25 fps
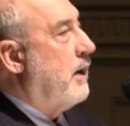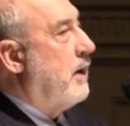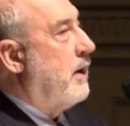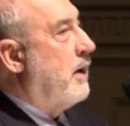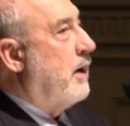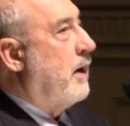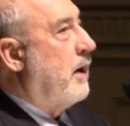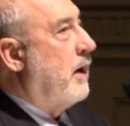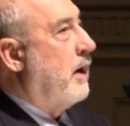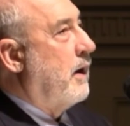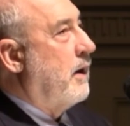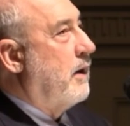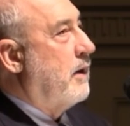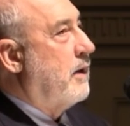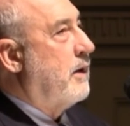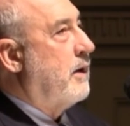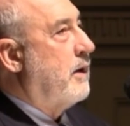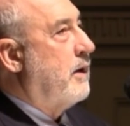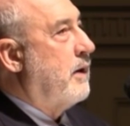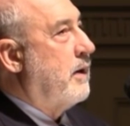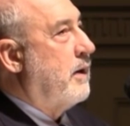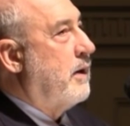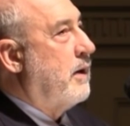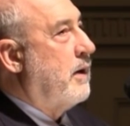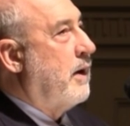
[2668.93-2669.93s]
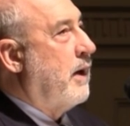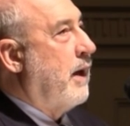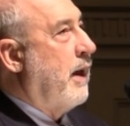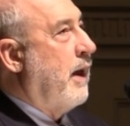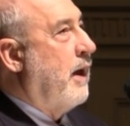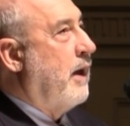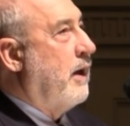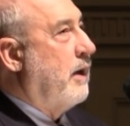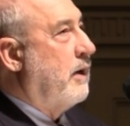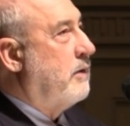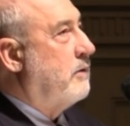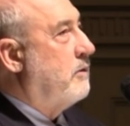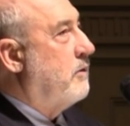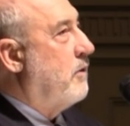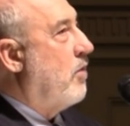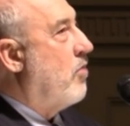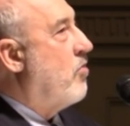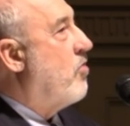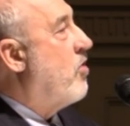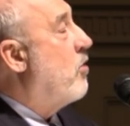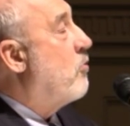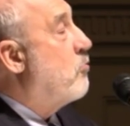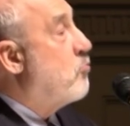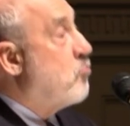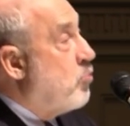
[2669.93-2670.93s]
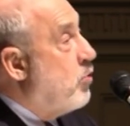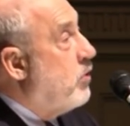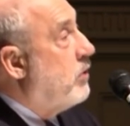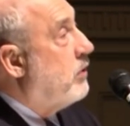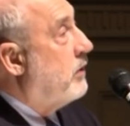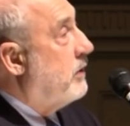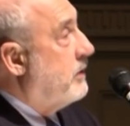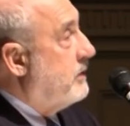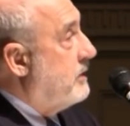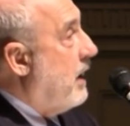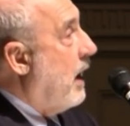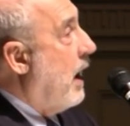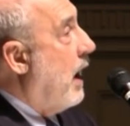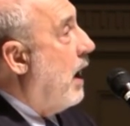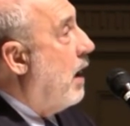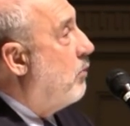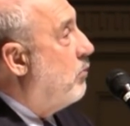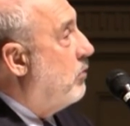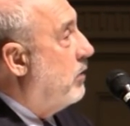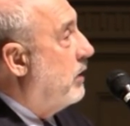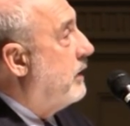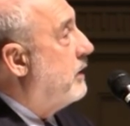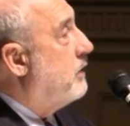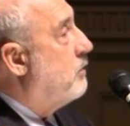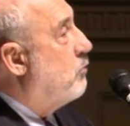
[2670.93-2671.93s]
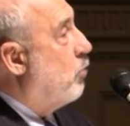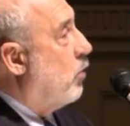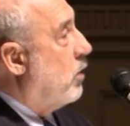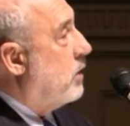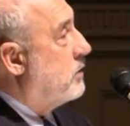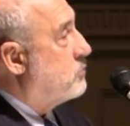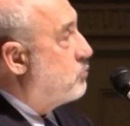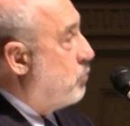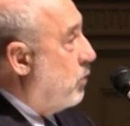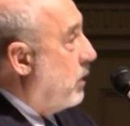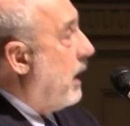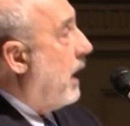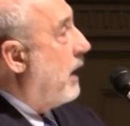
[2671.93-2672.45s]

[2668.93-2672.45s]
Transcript: Uh, and the real anomaly was what